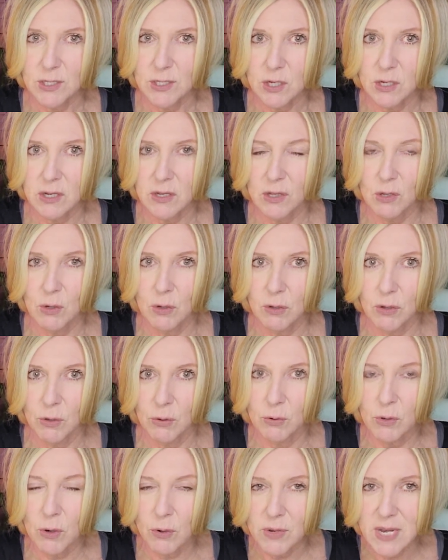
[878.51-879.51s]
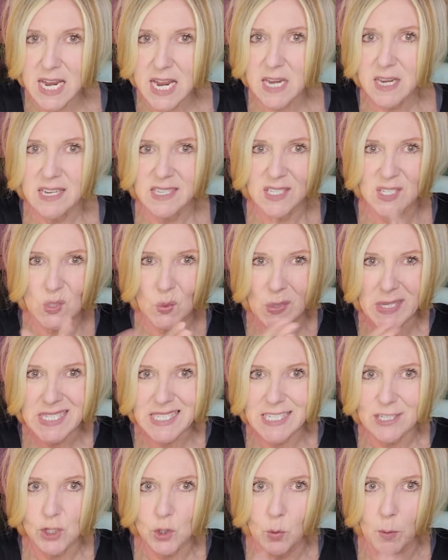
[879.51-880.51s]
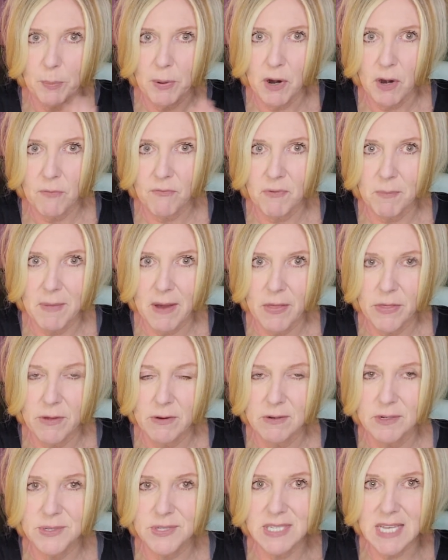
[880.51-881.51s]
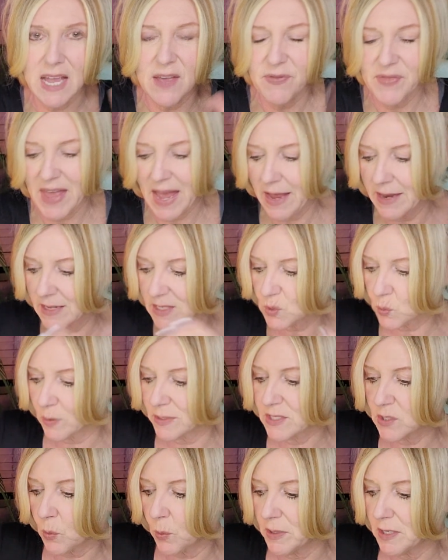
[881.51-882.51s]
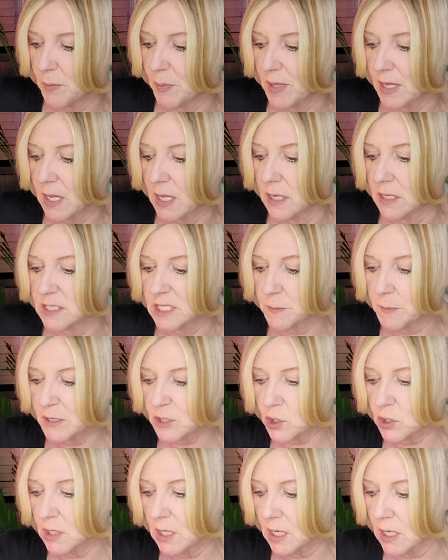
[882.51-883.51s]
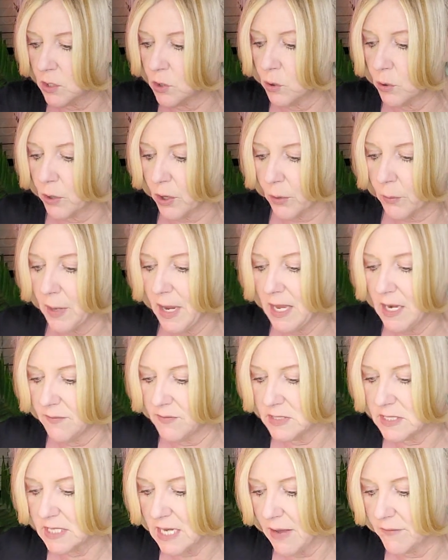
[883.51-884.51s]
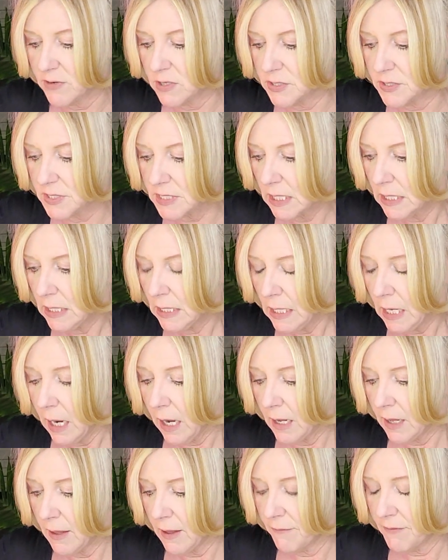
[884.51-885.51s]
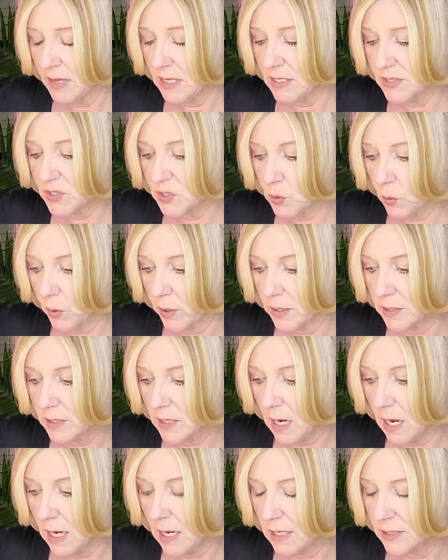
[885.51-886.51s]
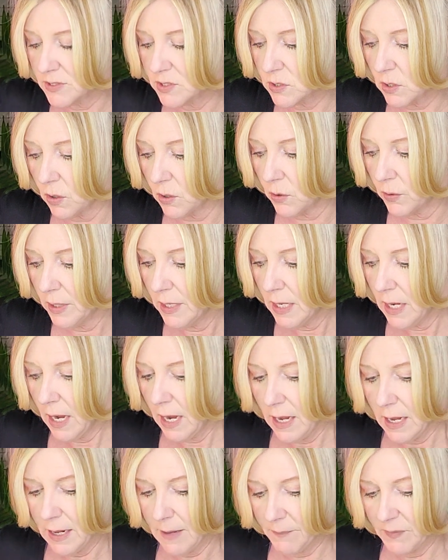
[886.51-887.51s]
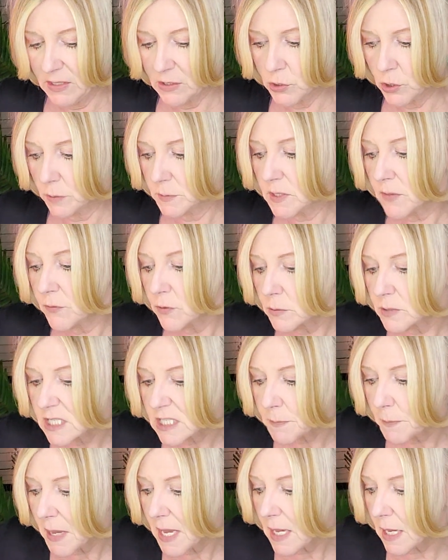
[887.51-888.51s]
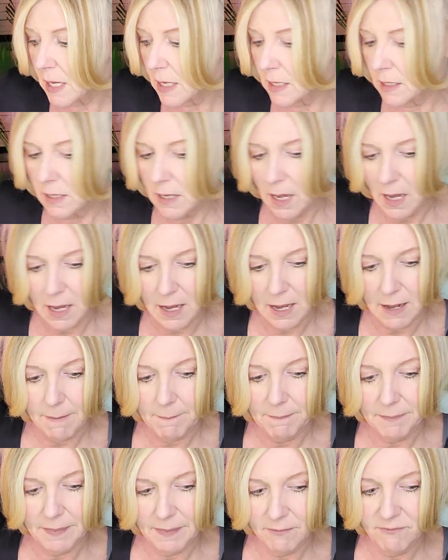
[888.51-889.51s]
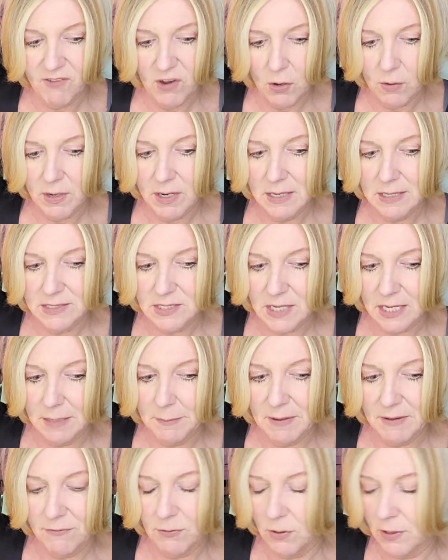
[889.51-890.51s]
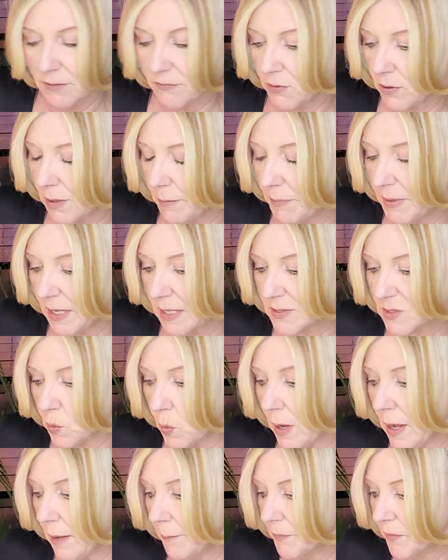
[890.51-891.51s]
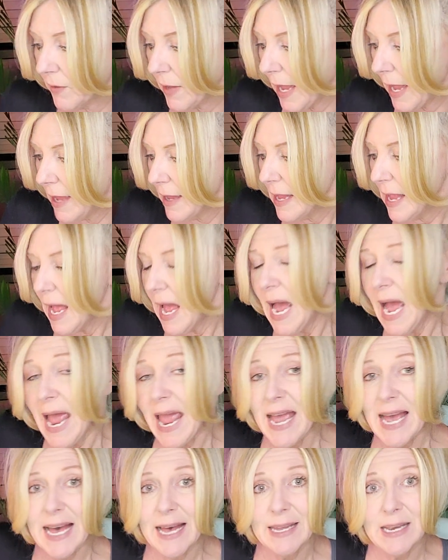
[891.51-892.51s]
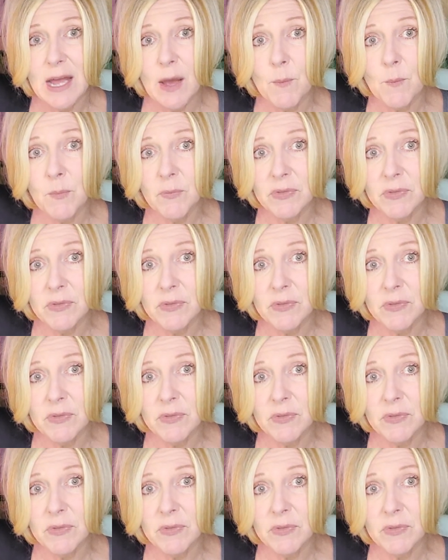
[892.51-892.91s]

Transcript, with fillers: because your, your uniqueness is what sets you apart from others, and that is what's going to be key, especially in your creative endeavors uh, of any sort. Uh, so uh, in terms of your speaking, um, very, it's going to be very, very big as well, okay? And